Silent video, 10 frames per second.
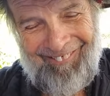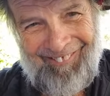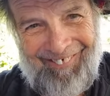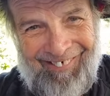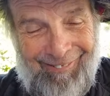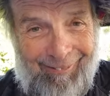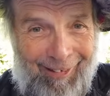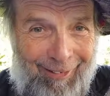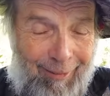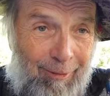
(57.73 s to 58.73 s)
For his
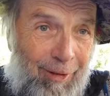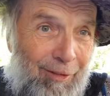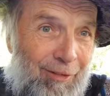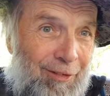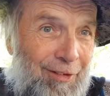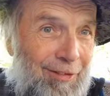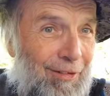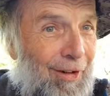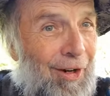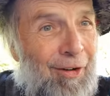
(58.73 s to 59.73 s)
younger brothers and
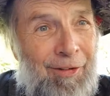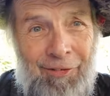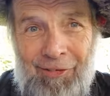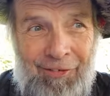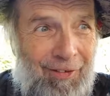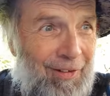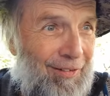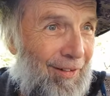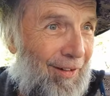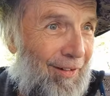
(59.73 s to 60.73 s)
sisters, always the
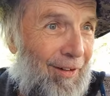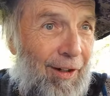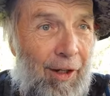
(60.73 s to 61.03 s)
storyteller.